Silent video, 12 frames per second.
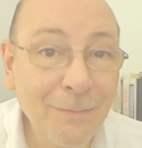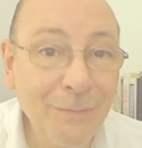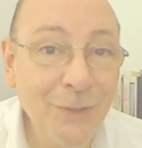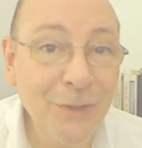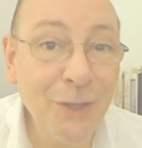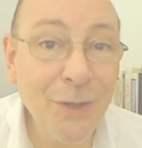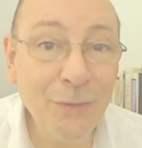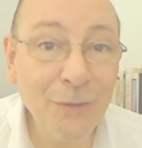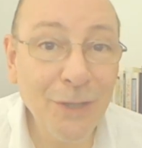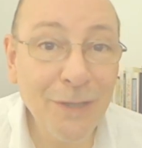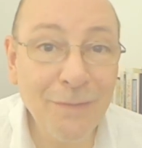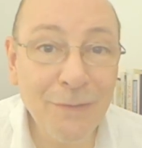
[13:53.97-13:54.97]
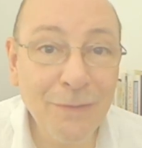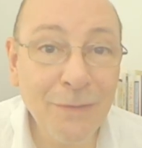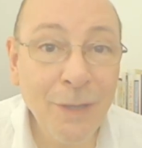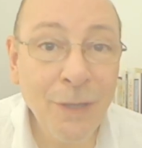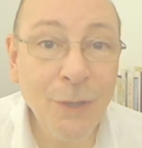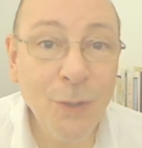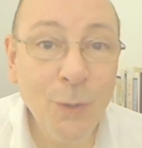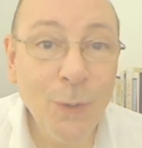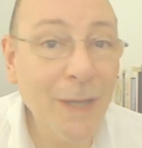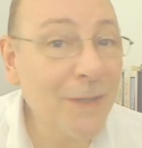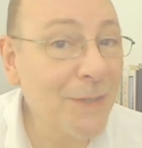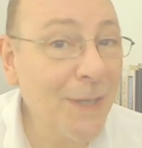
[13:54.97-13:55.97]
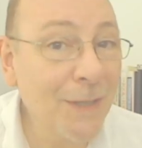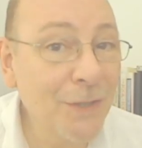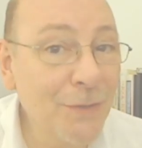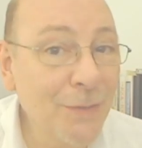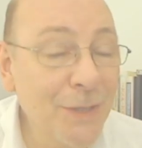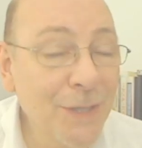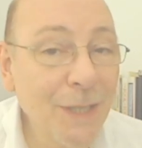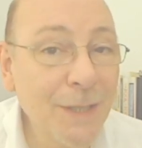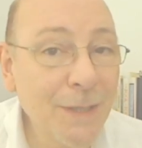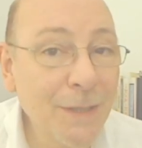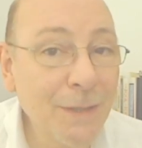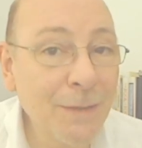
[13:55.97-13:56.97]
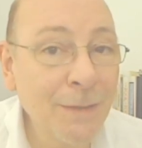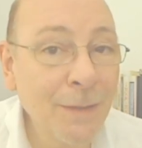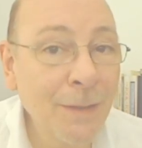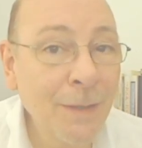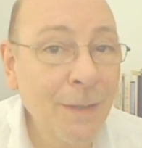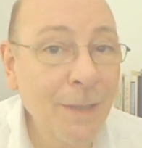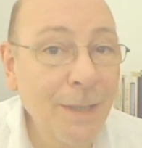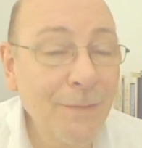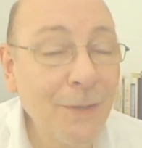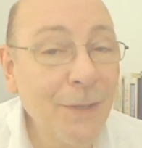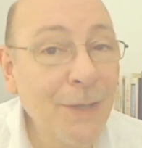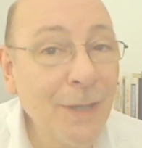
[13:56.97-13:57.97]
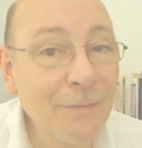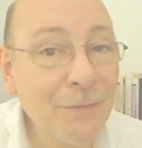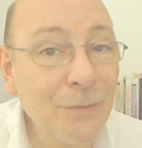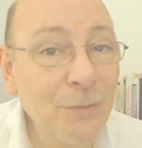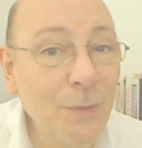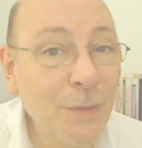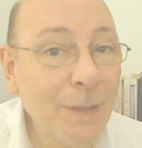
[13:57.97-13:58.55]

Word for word: which are God-given, or as nature intended, if I don't have to